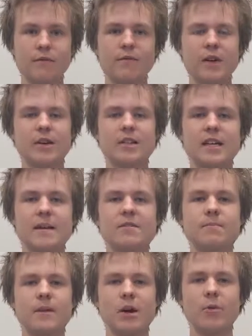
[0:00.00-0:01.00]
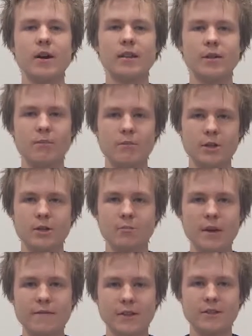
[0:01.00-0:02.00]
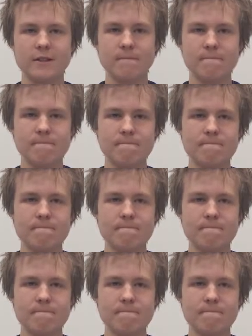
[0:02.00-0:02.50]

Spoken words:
the various types of malware that we mentioned previously.